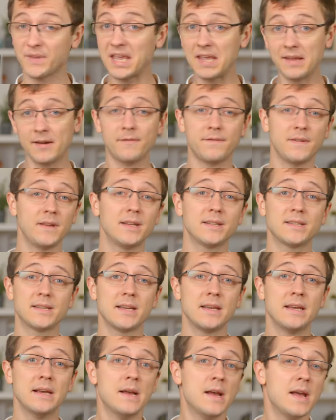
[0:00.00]

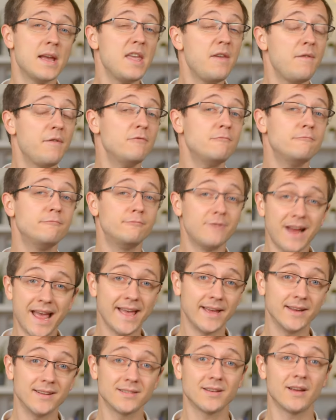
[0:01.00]
Kinefinity, even
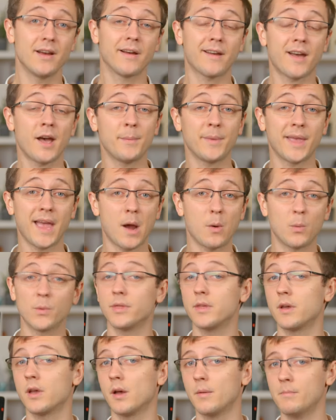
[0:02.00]
RED are coming out
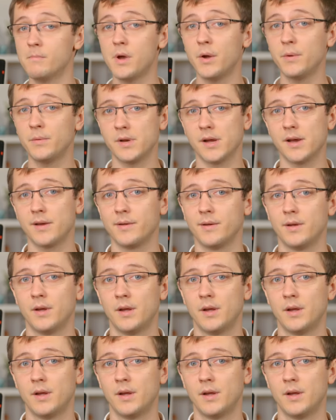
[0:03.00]
with the Komodo.